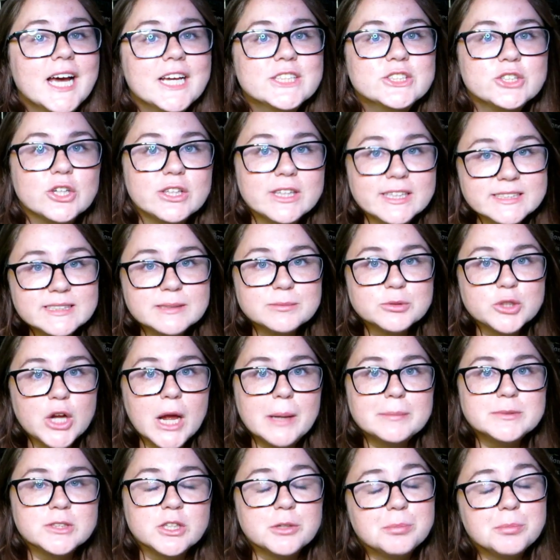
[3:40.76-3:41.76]
so click
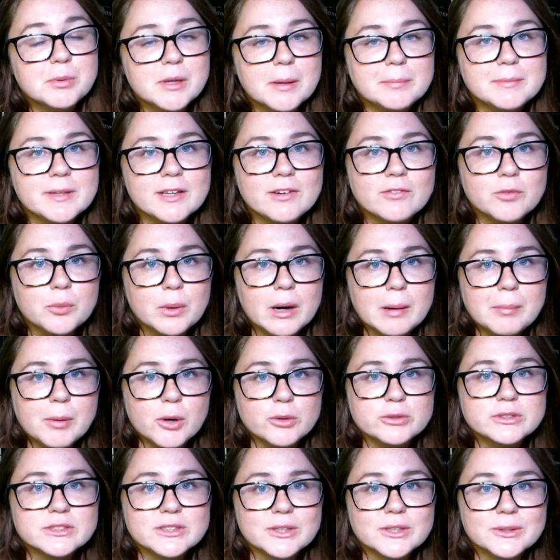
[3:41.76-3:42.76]
subscribe so you can be updated for when I
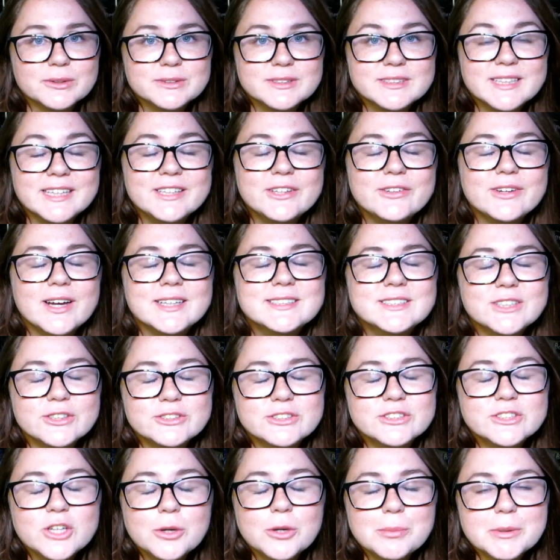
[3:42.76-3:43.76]
post those. Thank you guys so,
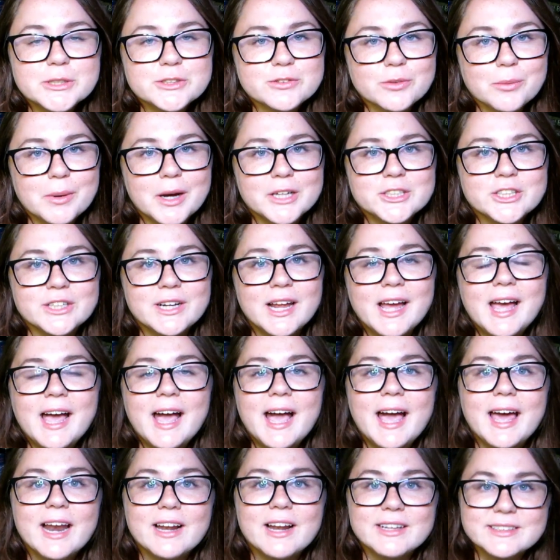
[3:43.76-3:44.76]
so much for watching,
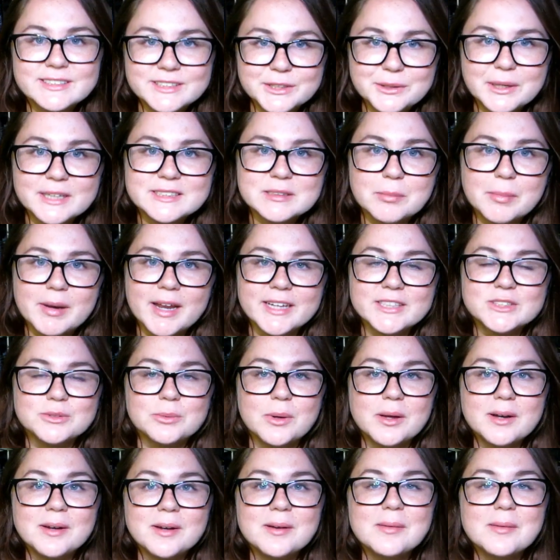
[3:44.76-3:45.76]
and I'll see you guys in my next one.